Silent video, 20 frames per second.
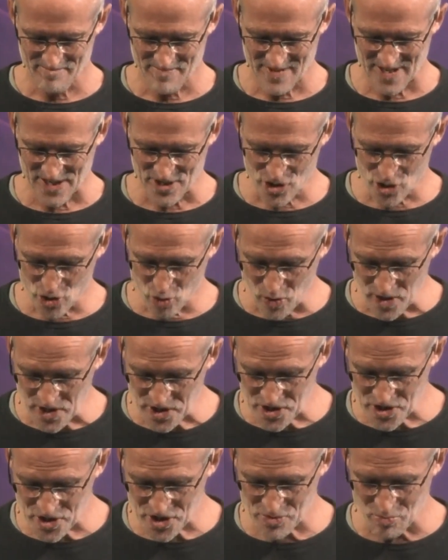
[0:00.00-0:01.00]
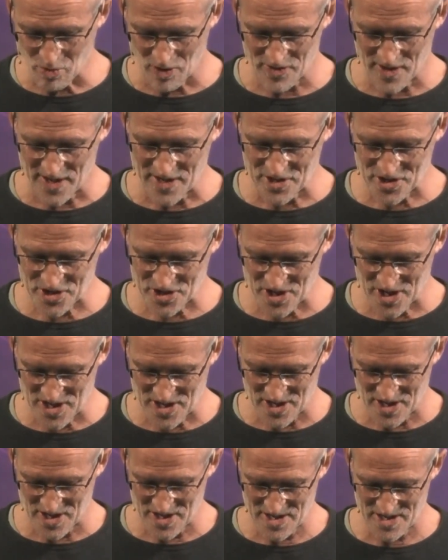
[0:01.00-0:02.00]
It twists what they
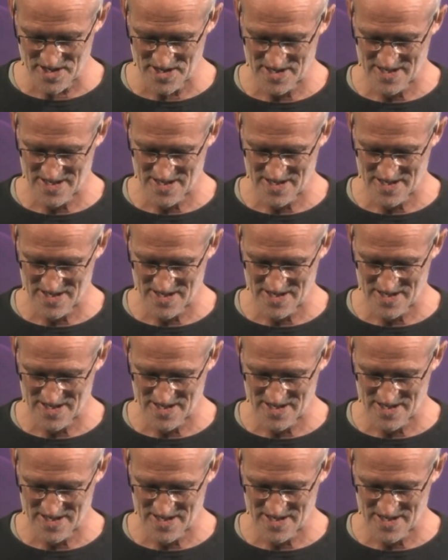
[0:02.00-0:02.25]
see.